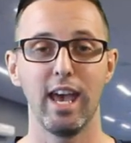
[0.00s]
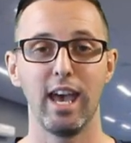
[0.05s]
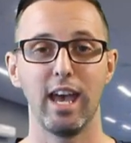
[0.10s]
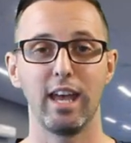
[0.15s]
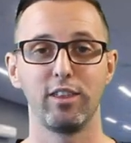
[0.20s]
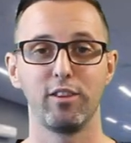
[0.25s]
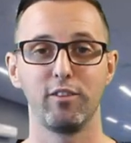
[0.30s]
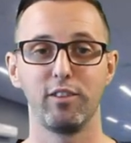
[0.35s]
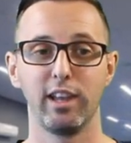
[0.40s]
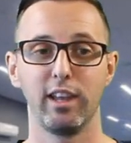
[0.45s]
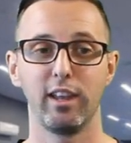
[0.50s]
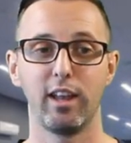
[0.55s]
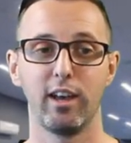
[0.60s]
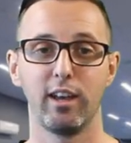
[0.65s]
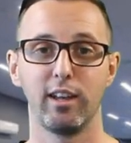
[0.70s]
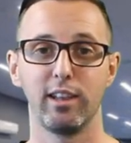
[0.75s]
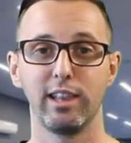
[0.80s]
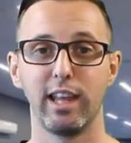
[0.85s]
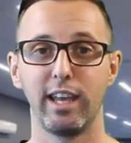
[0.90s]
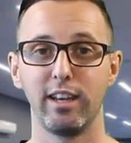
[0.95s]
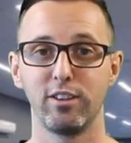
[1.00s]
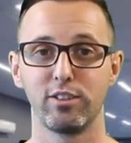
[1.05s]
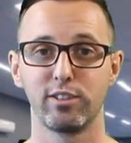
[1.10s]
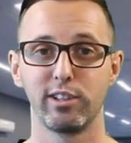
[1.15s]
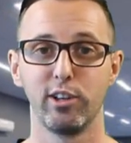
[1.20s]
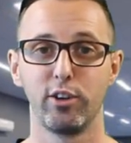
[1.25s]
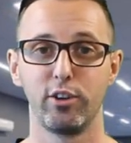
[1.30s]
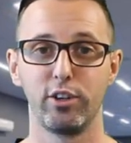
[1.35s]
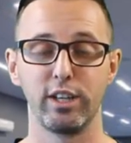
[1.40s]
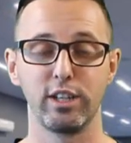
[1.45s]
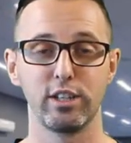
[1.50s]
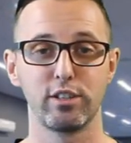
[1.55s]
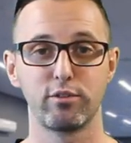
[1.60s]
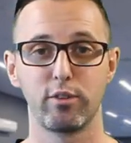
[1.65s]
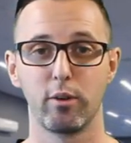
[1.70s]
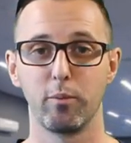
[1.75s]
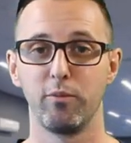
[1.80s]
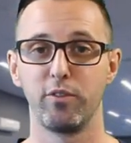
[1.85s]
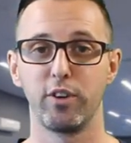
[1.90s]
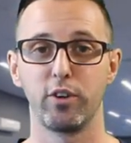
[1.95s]
and the latest learnings
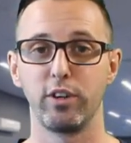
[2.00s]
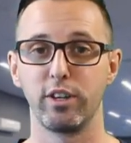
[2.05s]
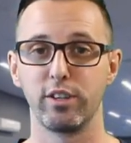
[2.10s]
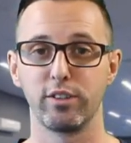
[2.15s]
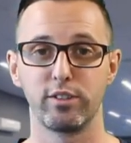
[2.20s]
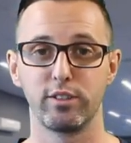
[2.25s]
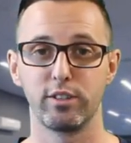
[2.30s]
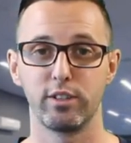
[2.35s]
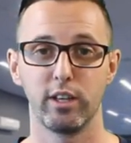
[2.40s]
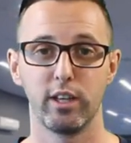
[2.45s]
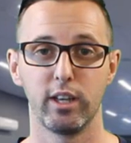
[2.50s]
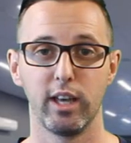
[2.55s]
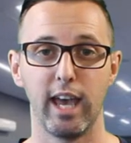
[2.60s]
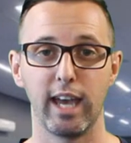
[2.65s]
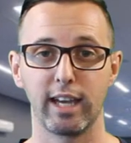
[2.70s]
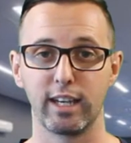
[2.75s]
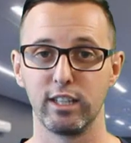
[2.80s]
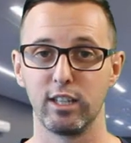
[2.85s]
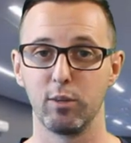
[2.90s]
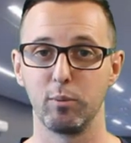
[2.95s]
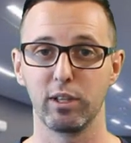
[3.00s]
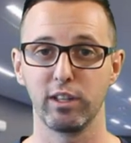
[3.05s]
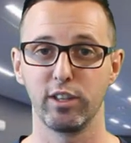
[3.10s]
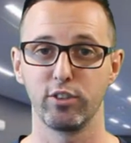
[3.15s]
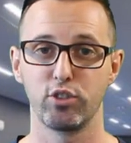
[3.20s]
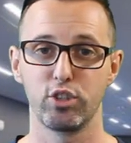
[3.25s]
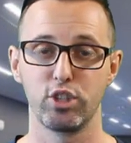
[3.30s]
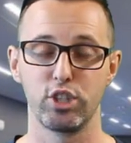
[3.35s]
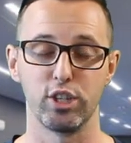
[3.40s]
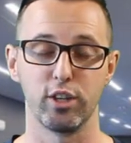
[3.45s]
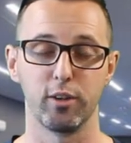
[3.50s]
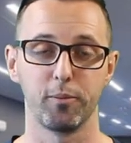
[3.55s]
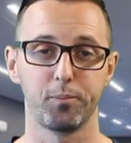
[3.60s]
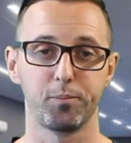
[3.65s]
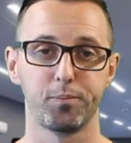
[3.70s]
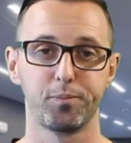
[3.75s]
from various academic literature.